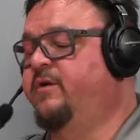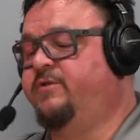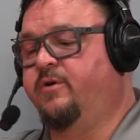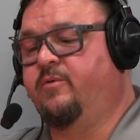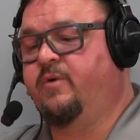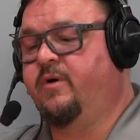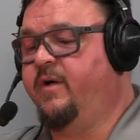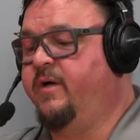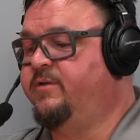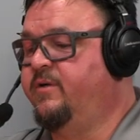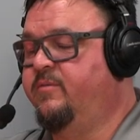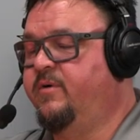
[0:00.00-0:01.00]
I sure would. I
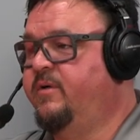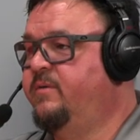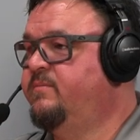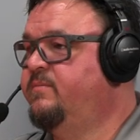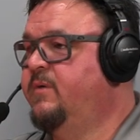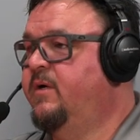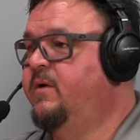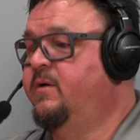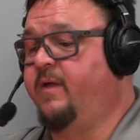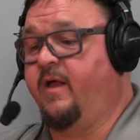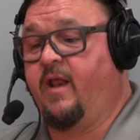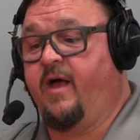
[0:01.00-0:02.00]
sure would.
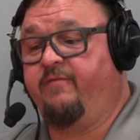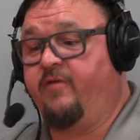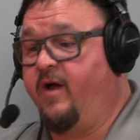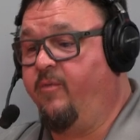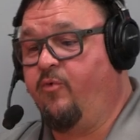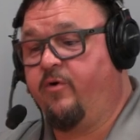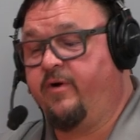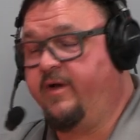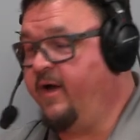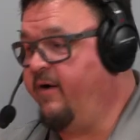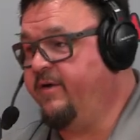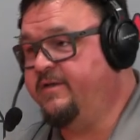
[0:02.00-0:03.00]
That lifetime warranty
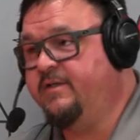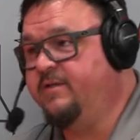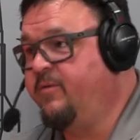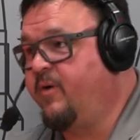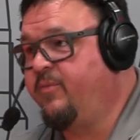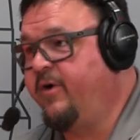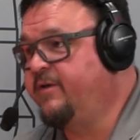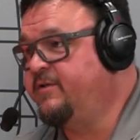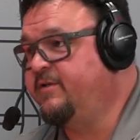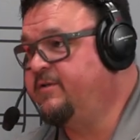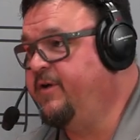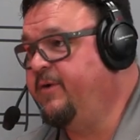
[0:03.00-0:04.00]
carries into our
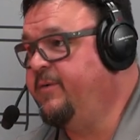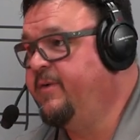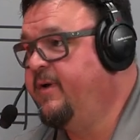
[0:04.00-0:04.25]
presses too.